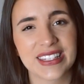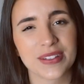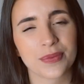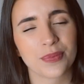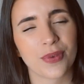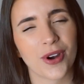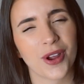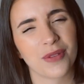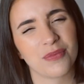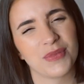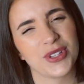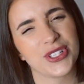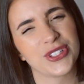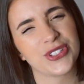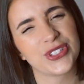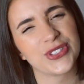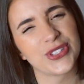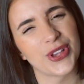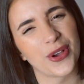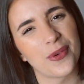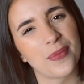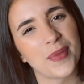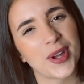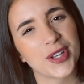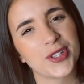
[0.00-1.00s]
It brought me
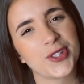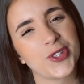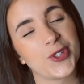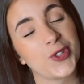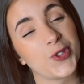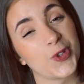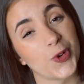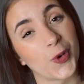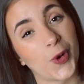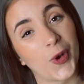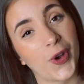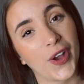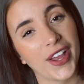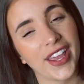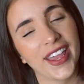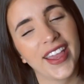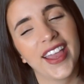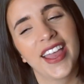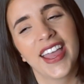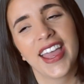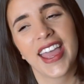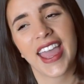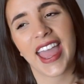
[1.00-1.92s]
so much joy,